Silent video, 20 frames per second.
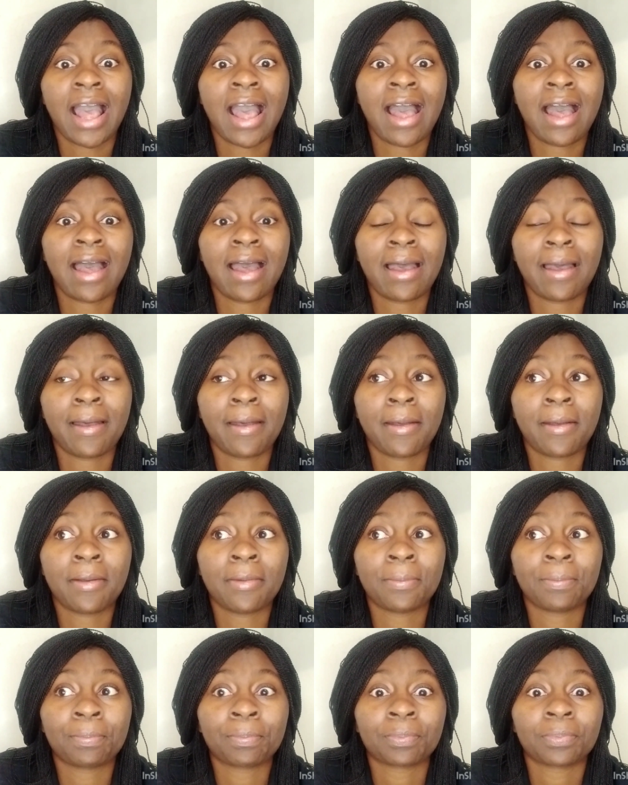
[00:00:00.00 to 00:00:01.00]

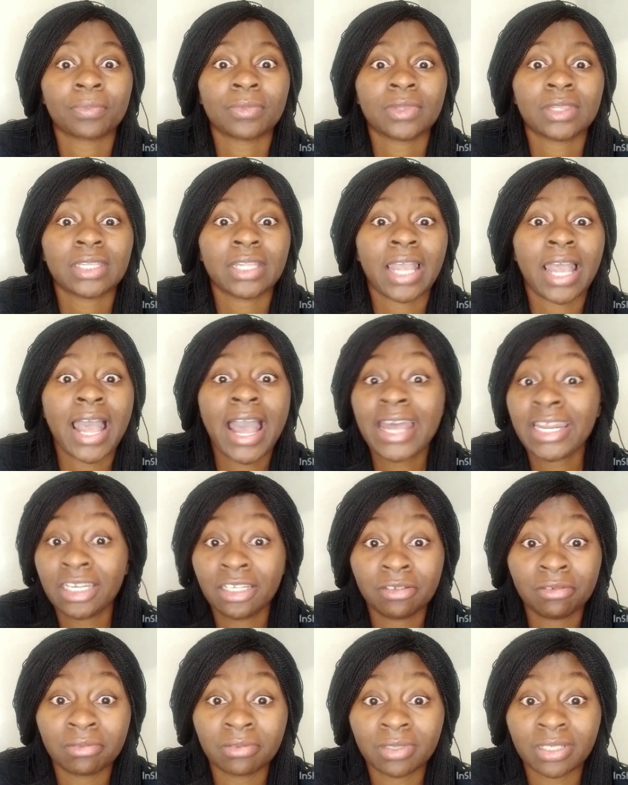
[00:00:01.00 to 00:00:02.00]
Um, I
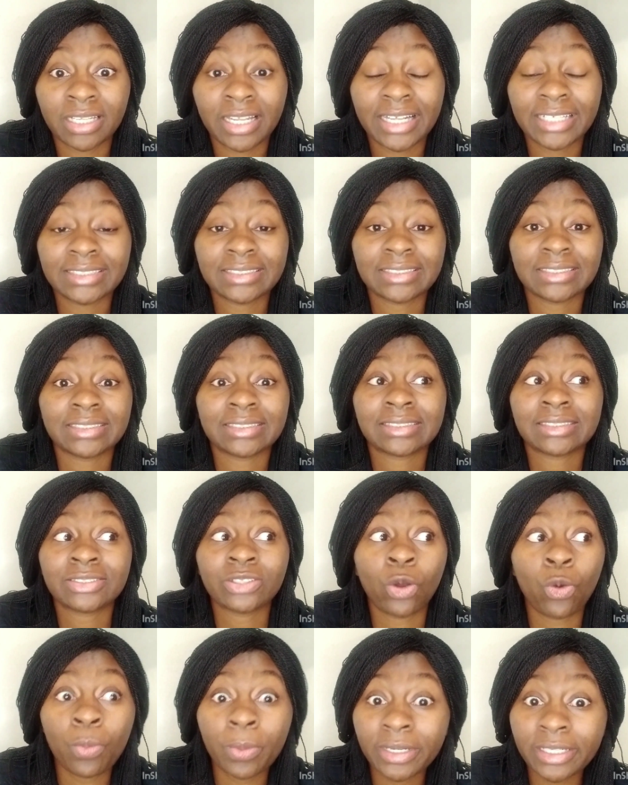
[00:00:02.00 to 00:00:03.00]
didn't even realize there's
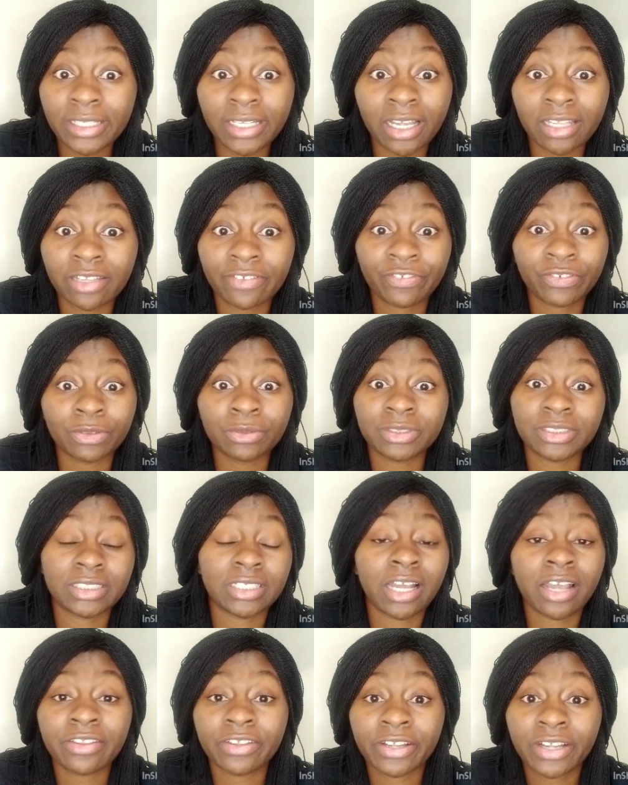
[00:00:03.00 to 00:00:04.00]
so many other fruits in
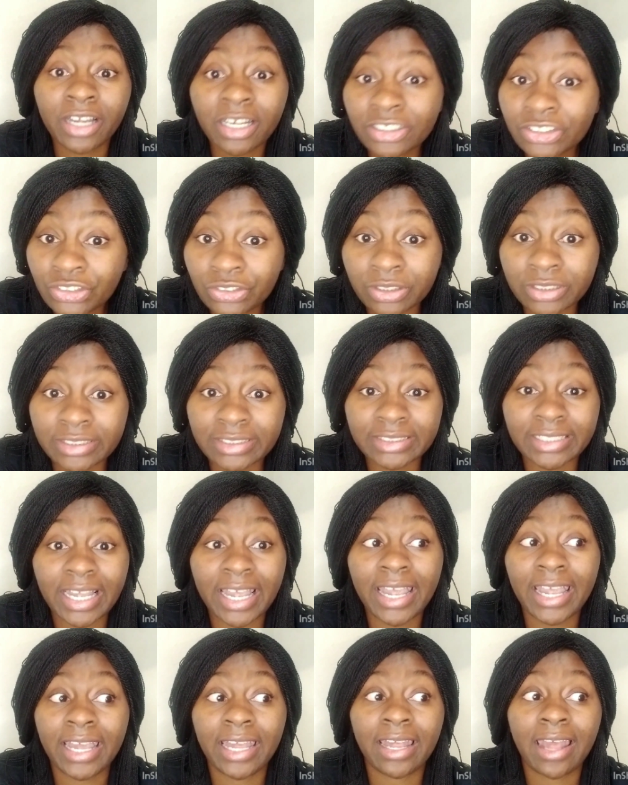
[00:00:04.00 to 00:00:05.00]
other countries
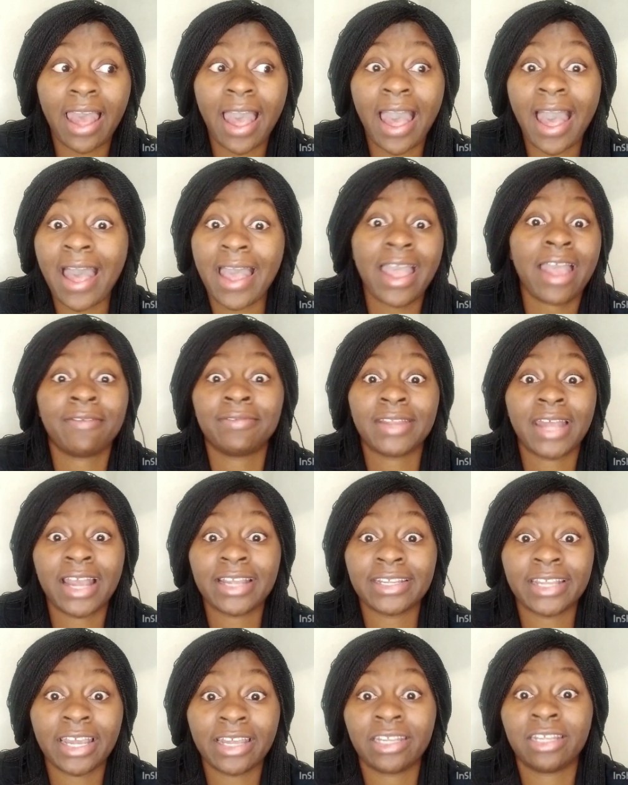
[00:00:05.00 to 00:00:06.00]
that I have
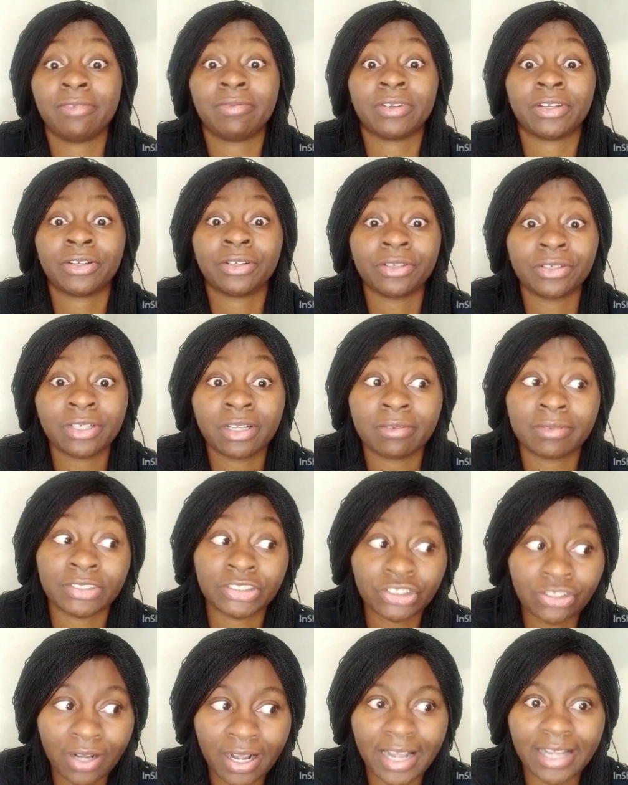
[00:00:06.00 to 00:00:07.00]
not yet even heard of or
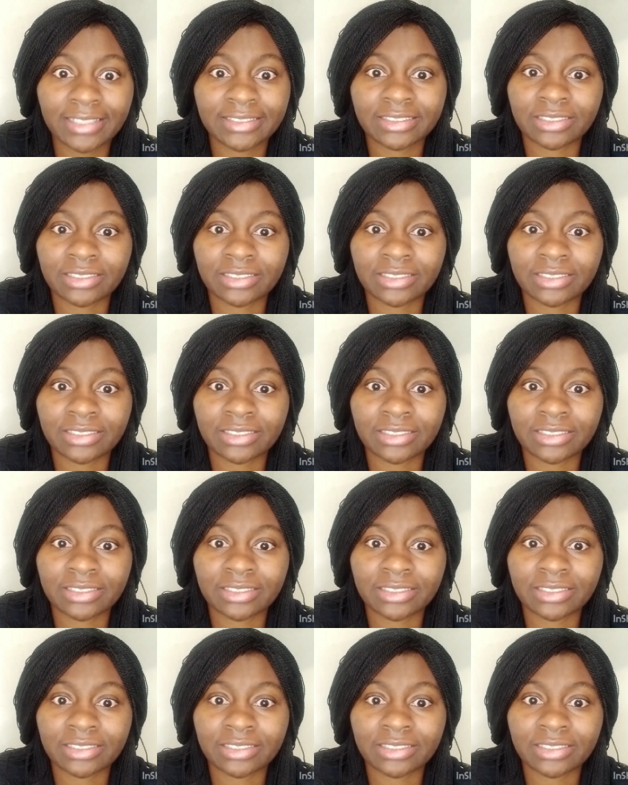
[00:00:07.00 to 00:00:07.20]
tried.